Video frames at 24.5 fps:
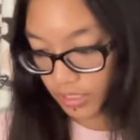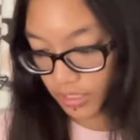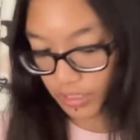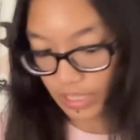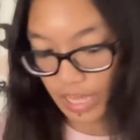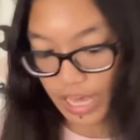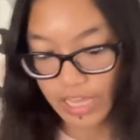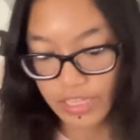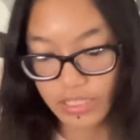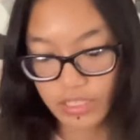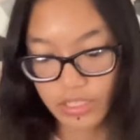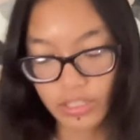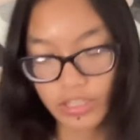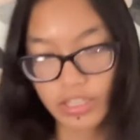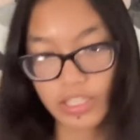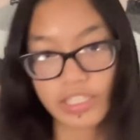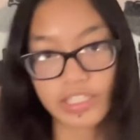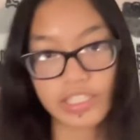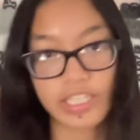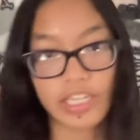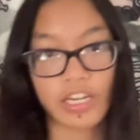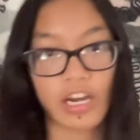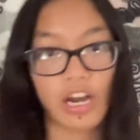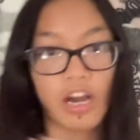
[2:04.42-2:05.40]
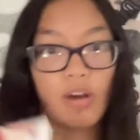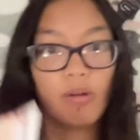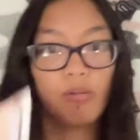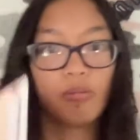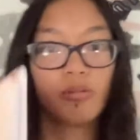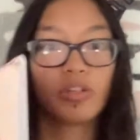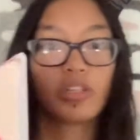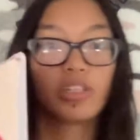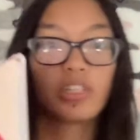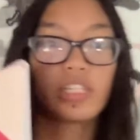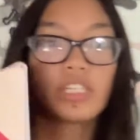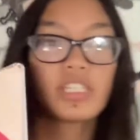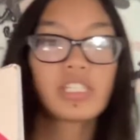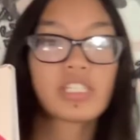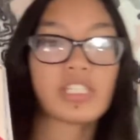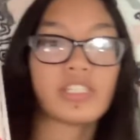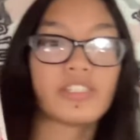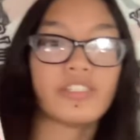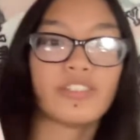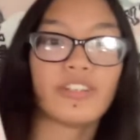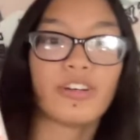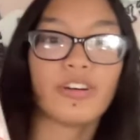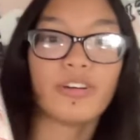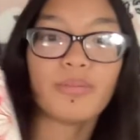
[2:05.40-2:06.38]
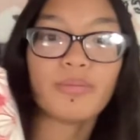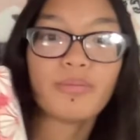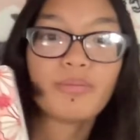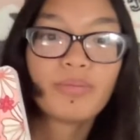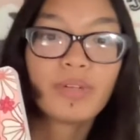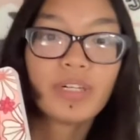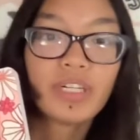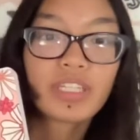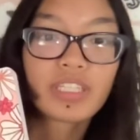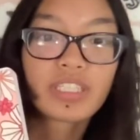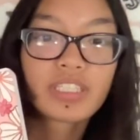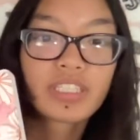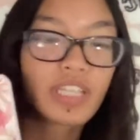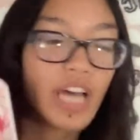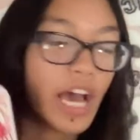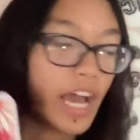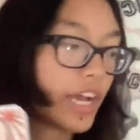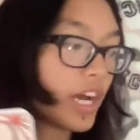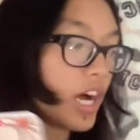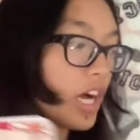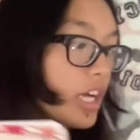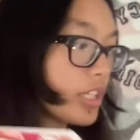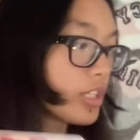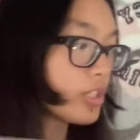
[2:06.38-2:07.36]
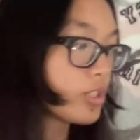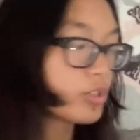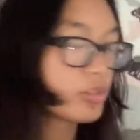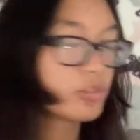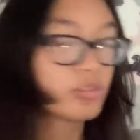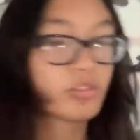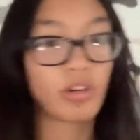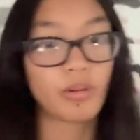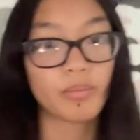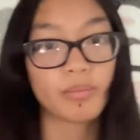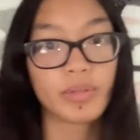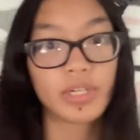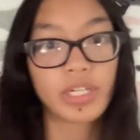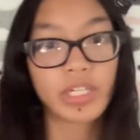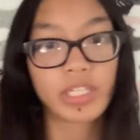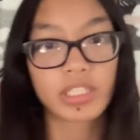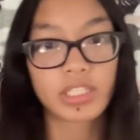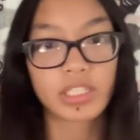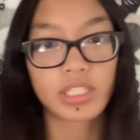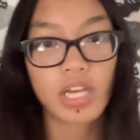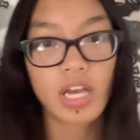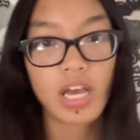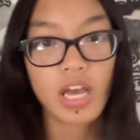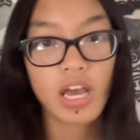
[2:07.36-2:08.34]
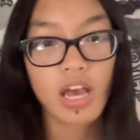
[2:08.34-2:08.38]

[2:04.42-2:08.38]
the last two things I got were these notebooks. I got two notebooks.